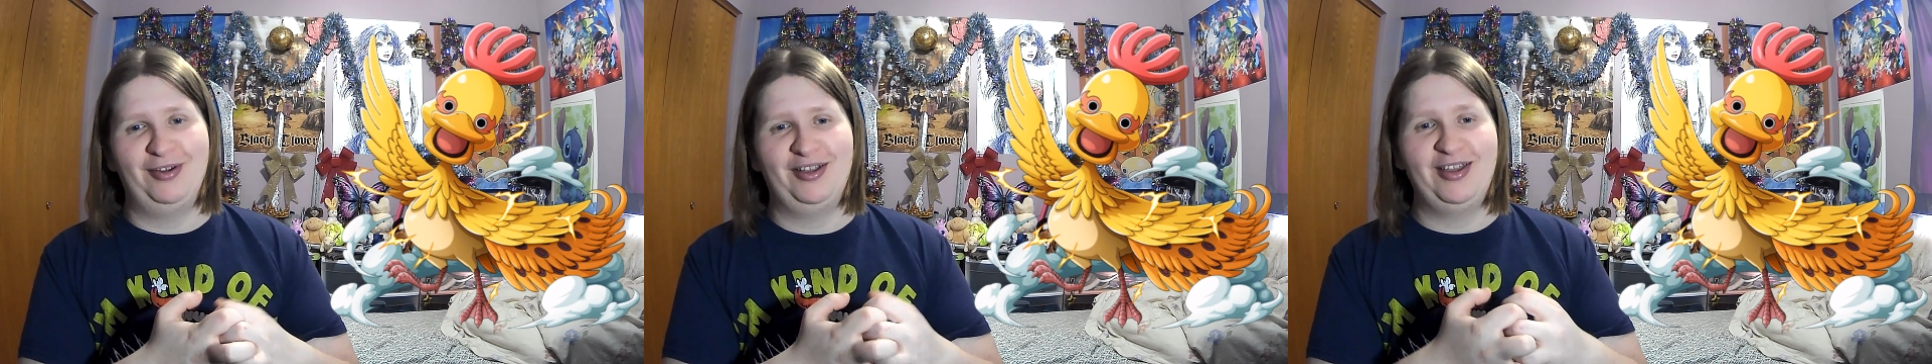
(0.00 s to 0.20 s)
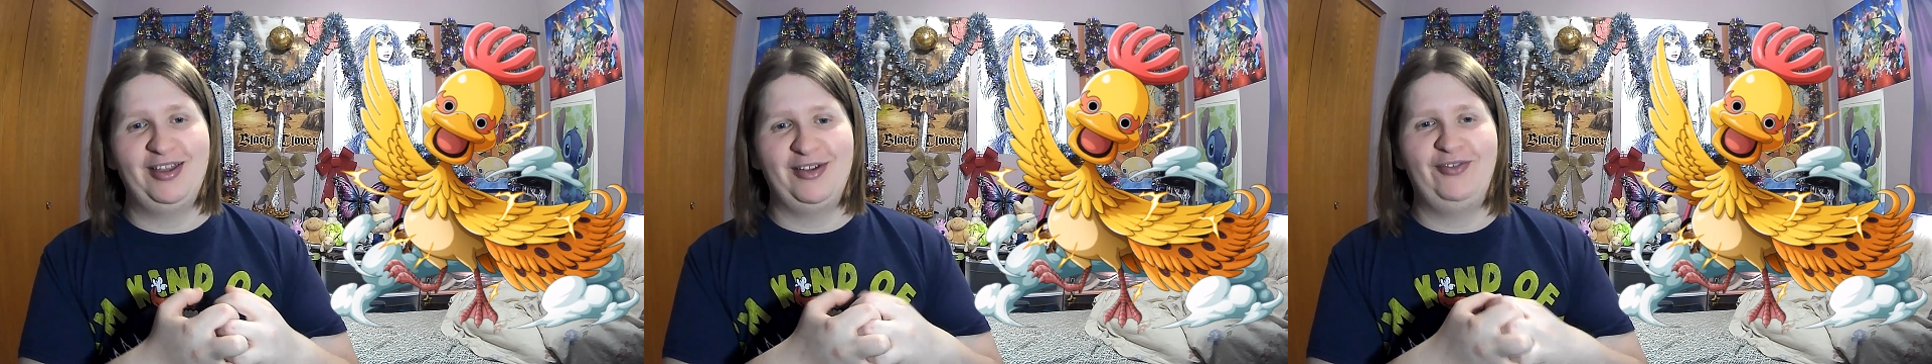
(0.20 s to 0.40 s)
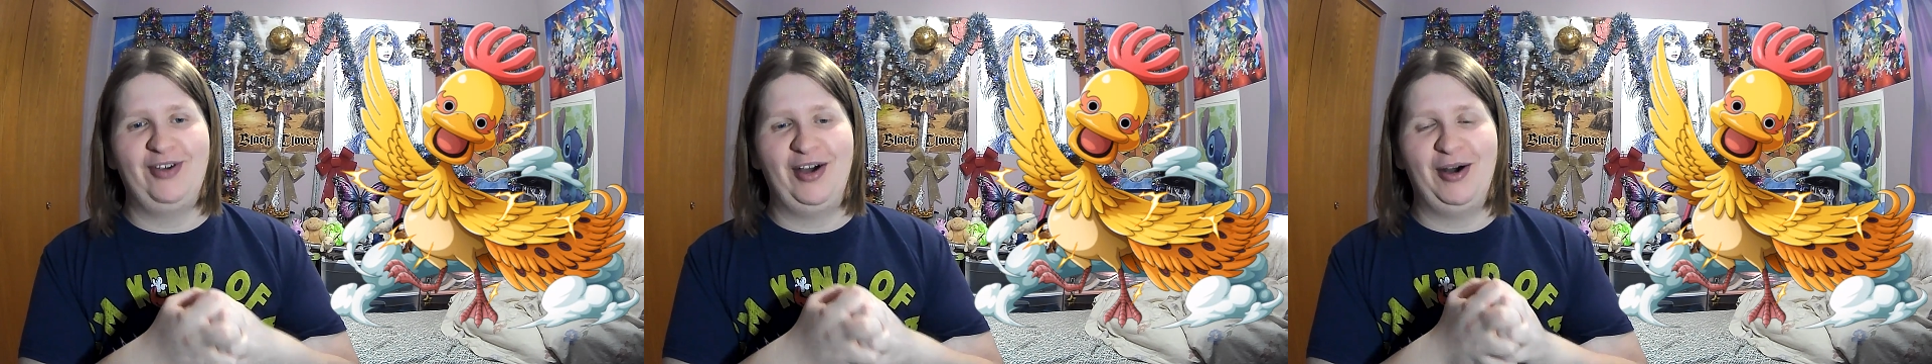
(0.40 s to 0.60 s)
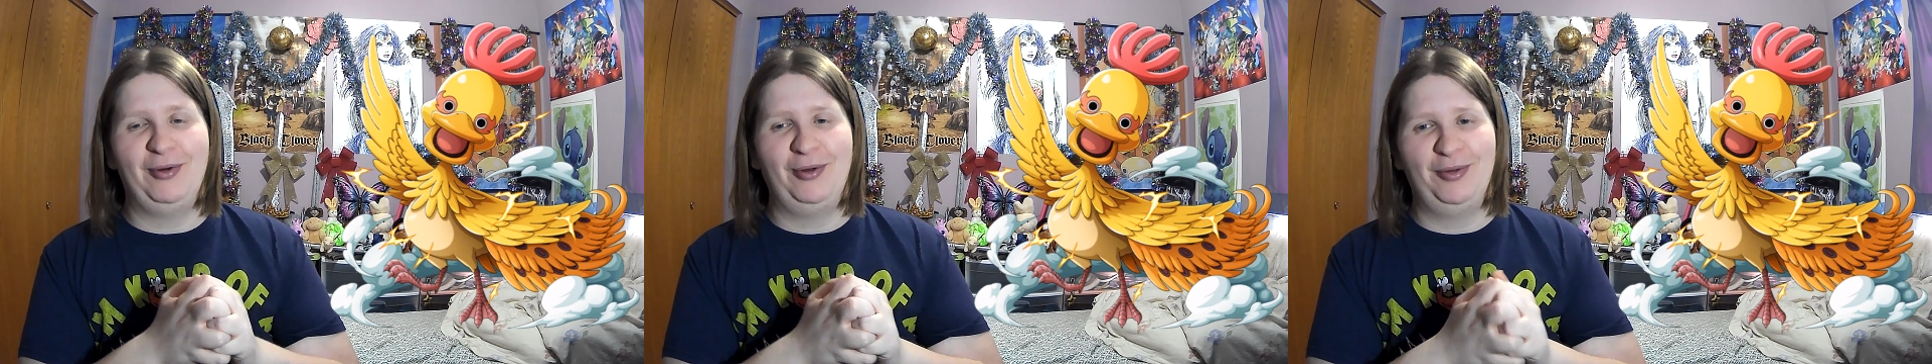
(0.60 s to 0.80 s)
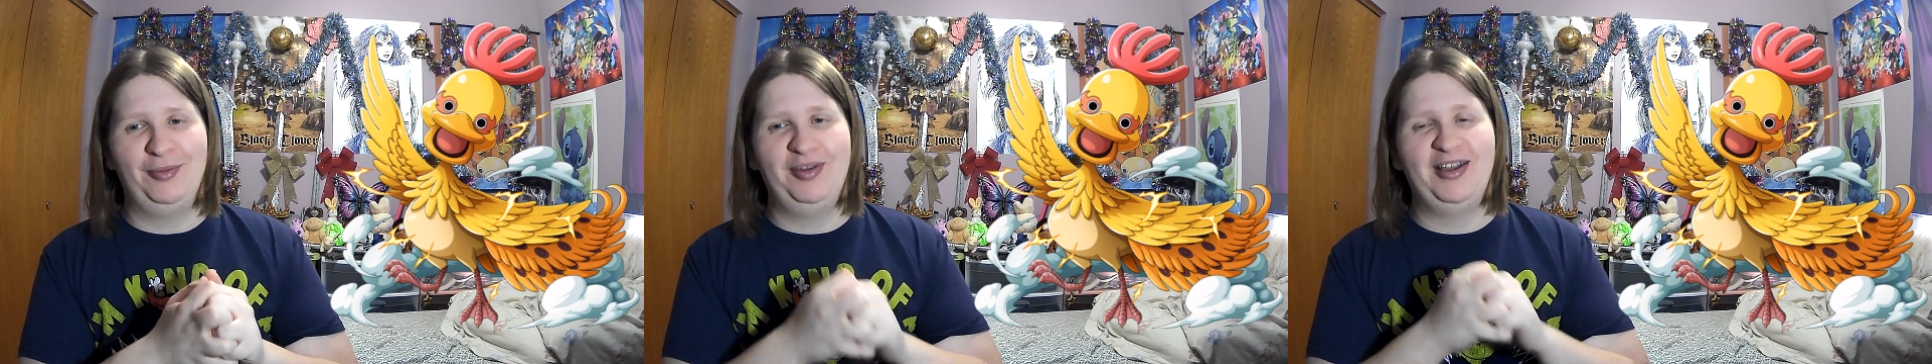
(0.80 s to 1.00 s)

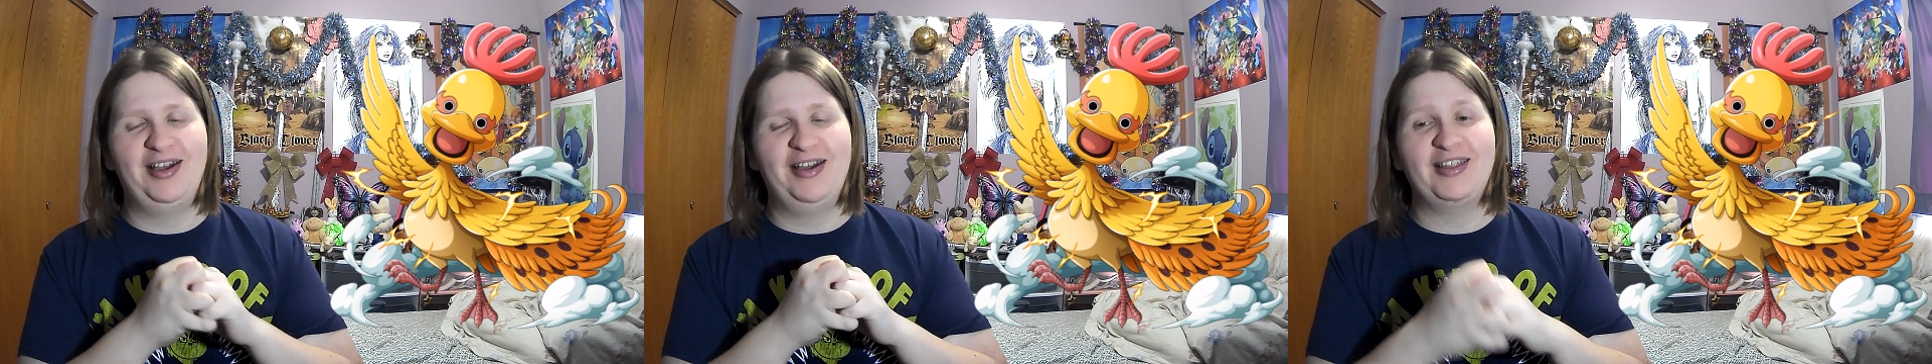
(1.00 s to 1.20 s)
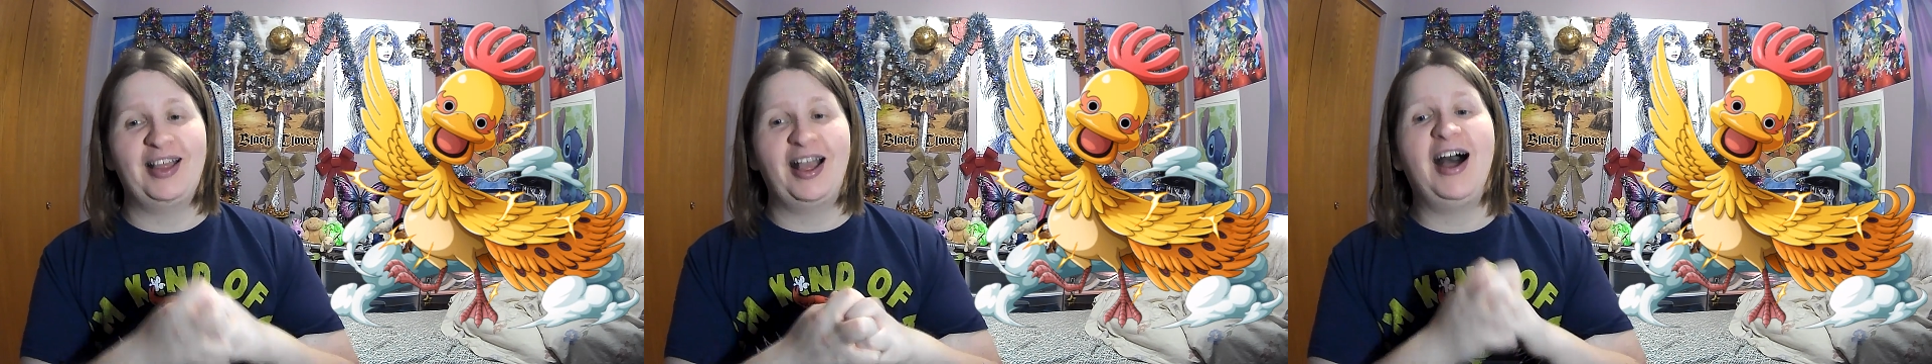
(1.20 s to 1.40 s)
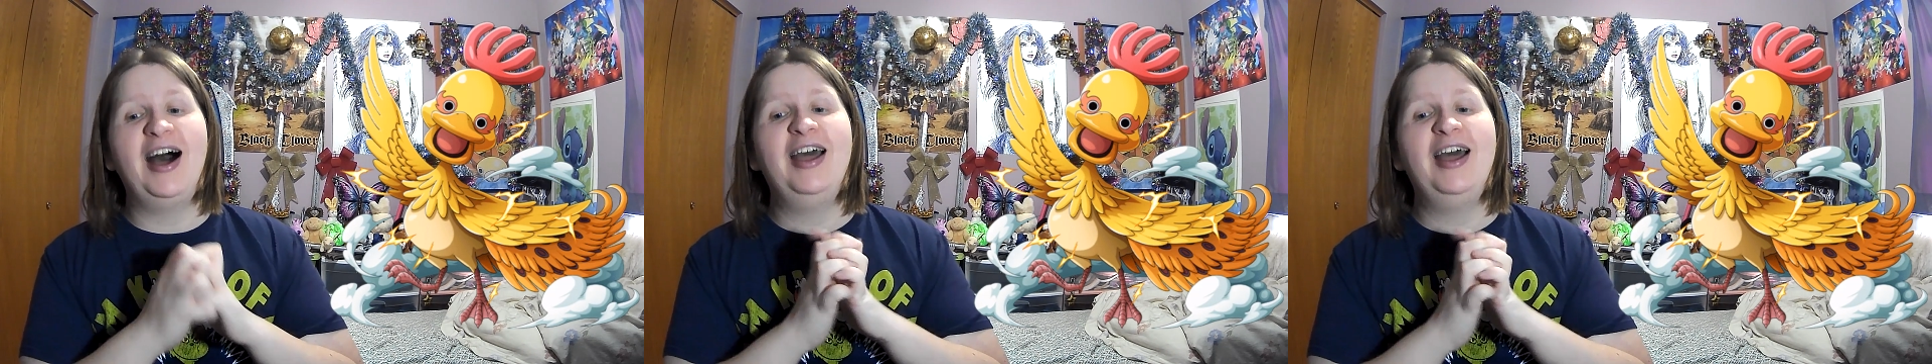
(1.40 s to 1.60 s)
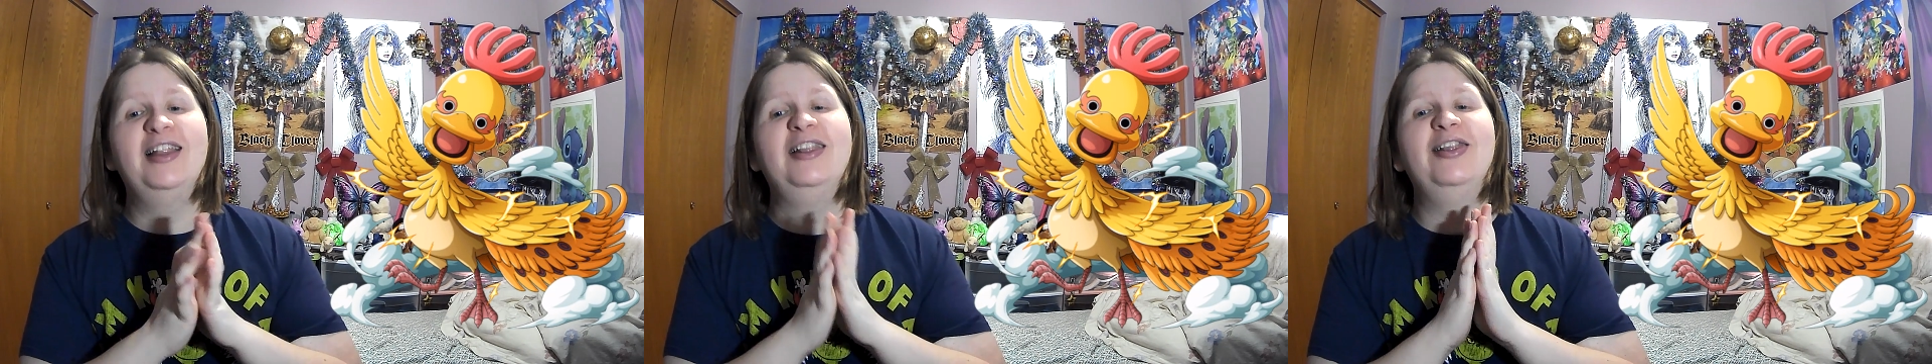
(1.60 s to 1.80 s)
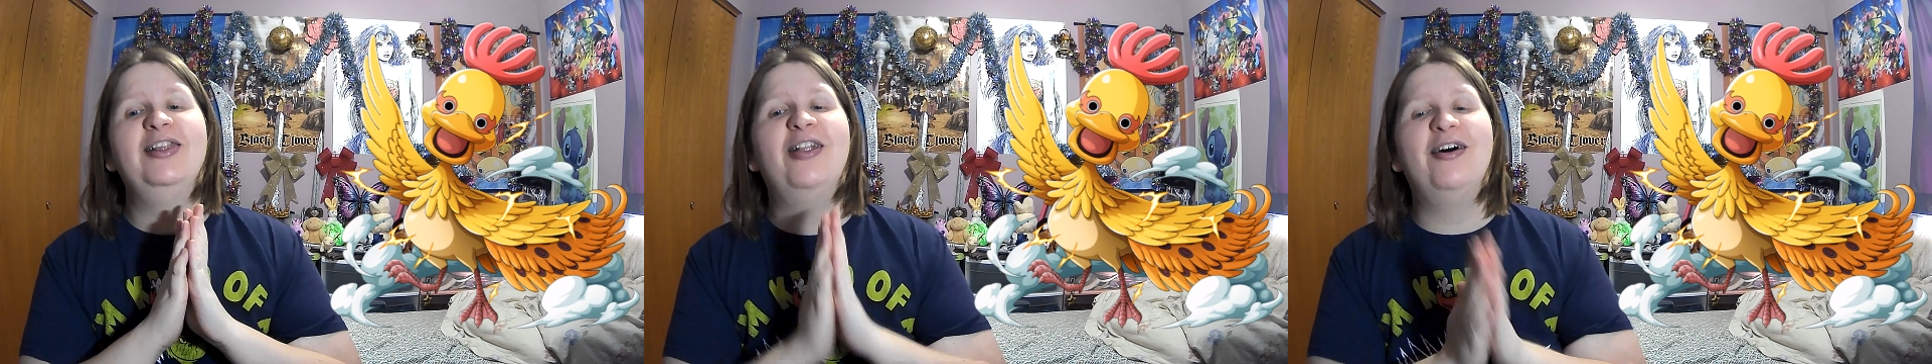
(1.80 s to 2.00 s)
Gigafowl because I
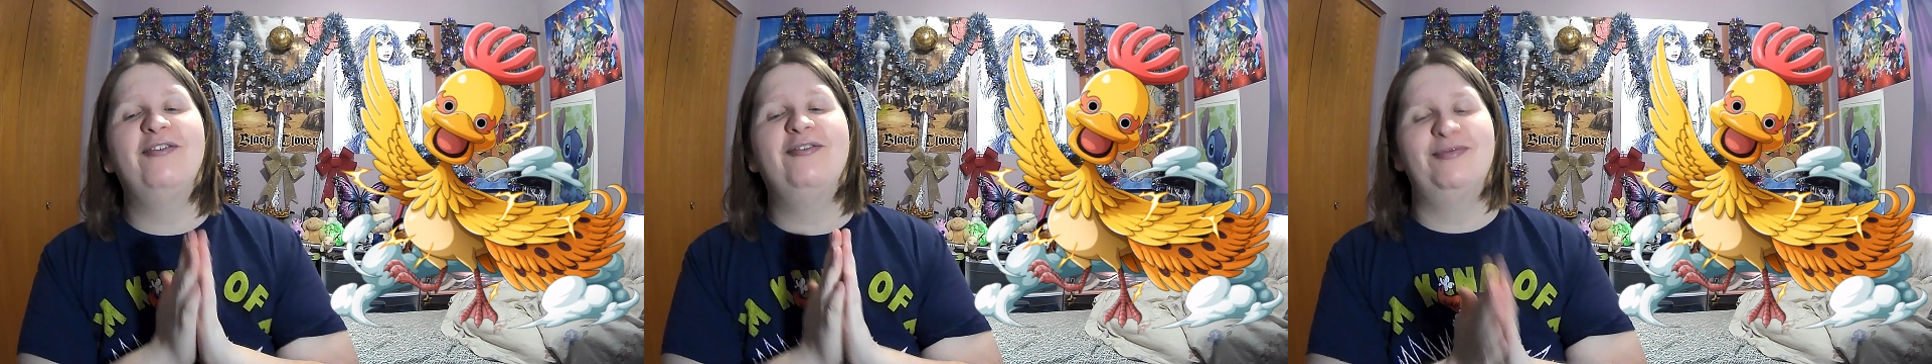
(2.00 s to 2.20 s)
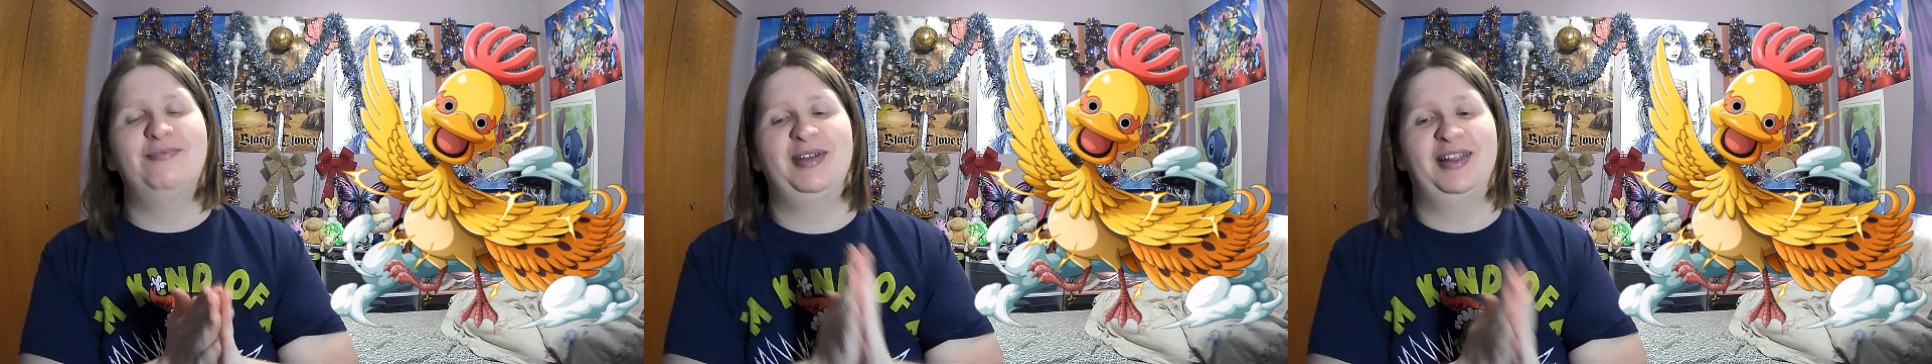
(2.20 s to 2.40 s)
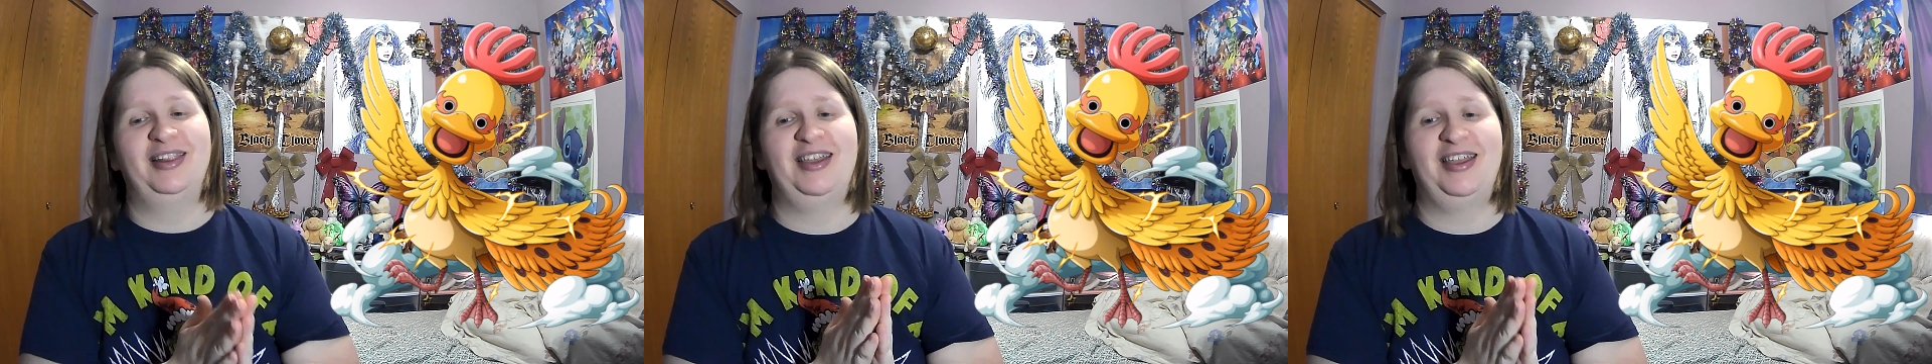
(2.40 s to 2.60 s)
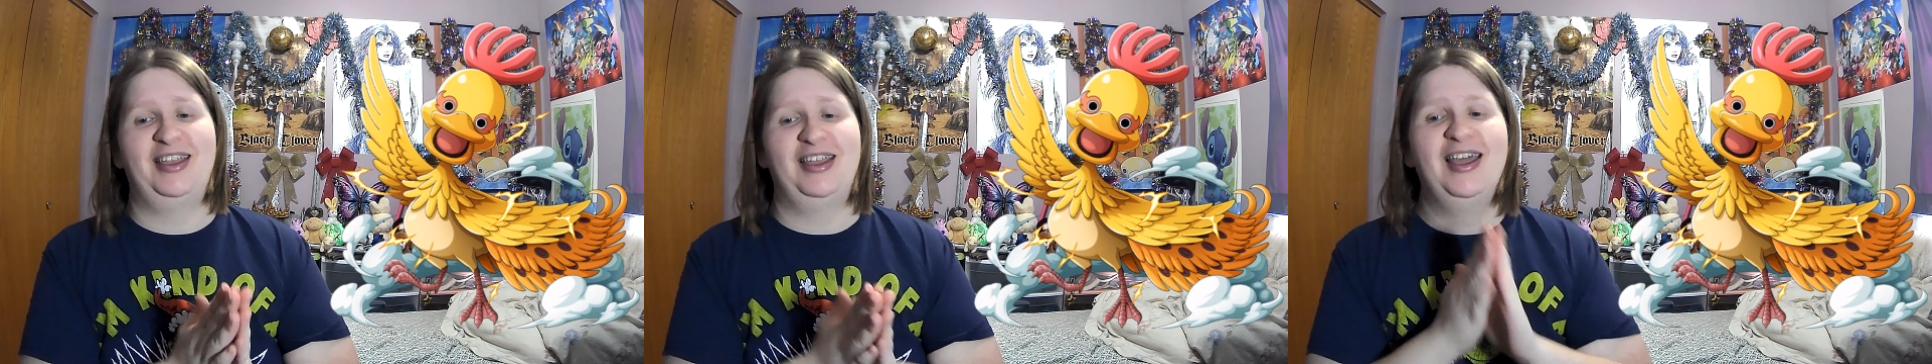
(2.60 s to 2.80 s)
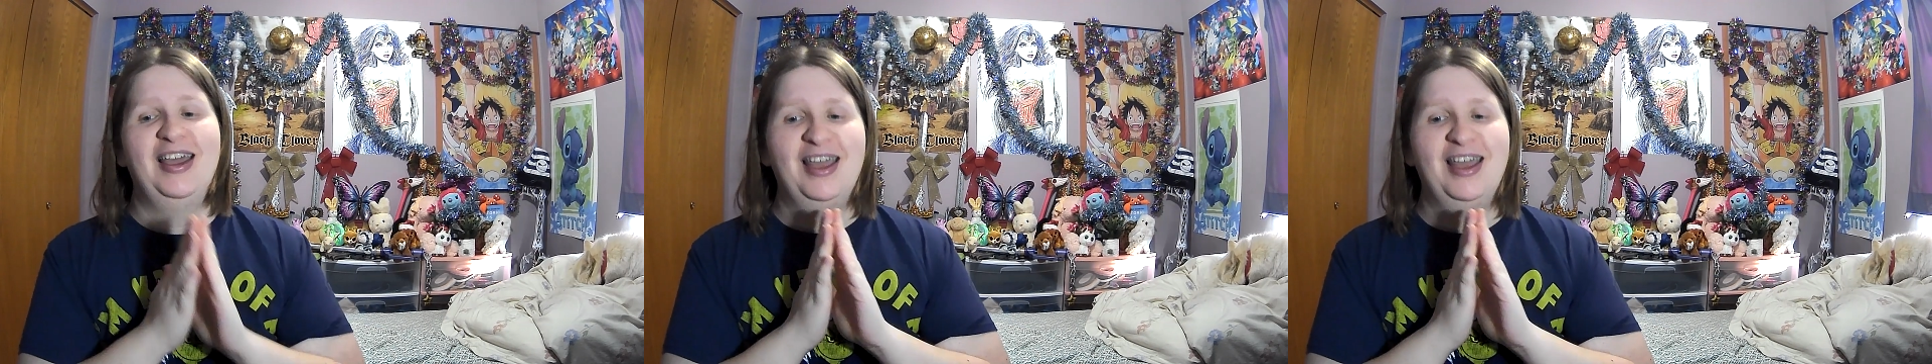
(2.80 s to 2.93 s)
love Billy